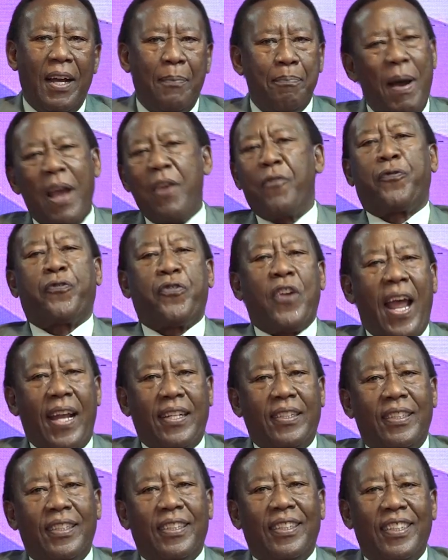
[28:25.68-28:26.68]
My
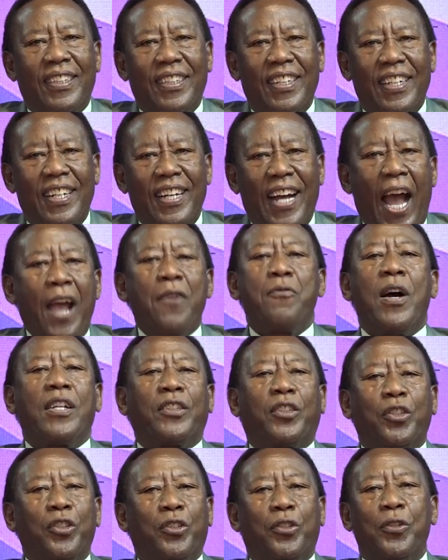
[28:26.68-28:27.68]
friend, I
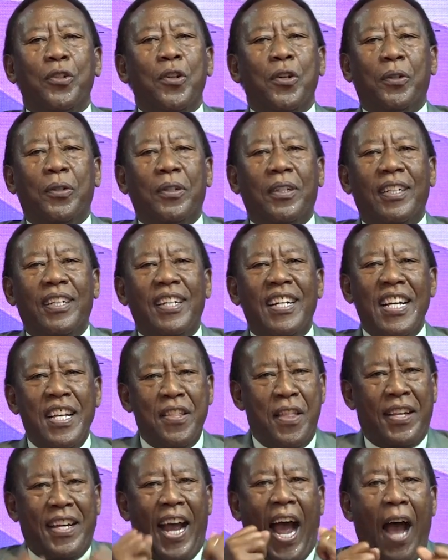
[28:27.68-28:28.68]
want you to know
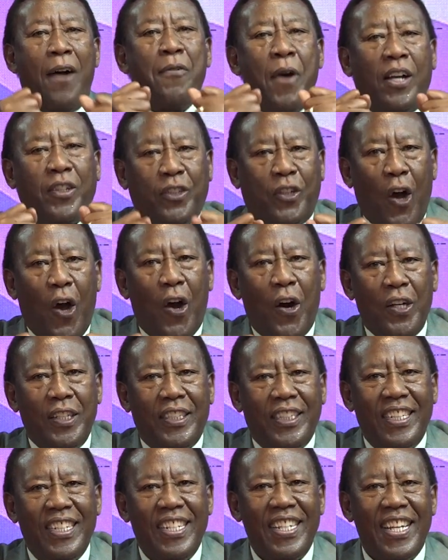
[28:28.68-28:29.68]
that our
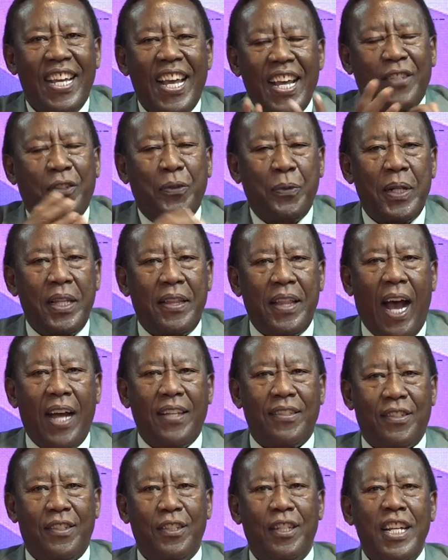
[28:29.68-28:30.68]
God is with
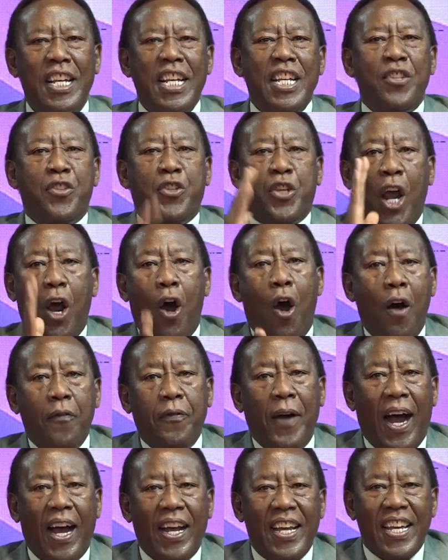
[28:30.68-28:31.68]
us.
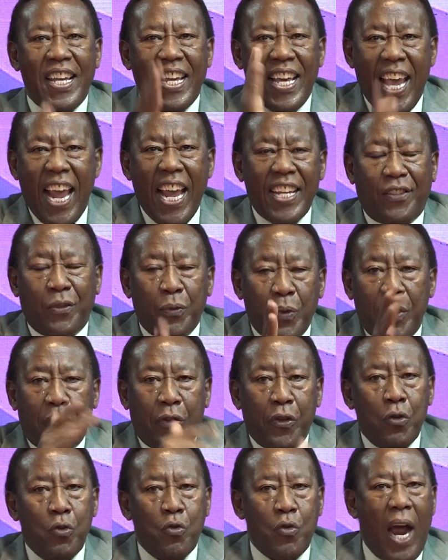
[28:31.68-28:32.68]
Jehovah is with
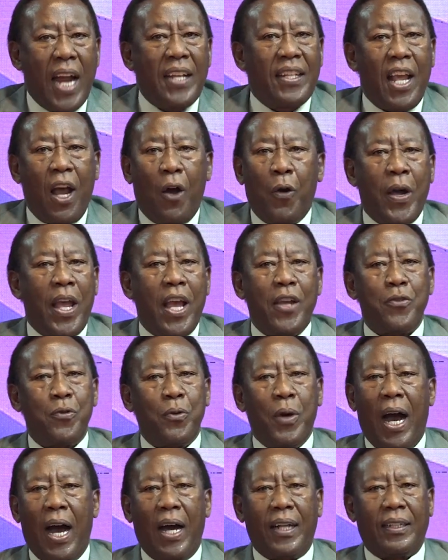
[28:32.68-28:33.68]
you right there where
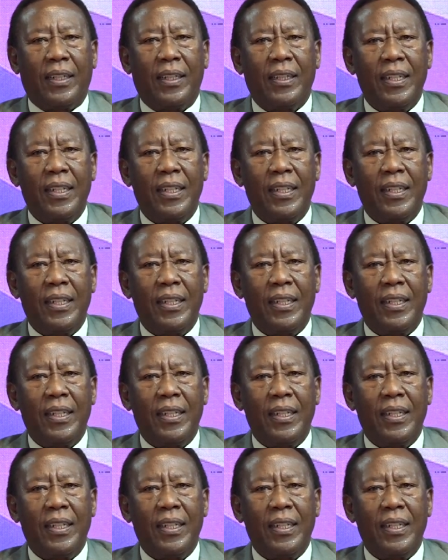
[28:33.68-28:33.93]
you are.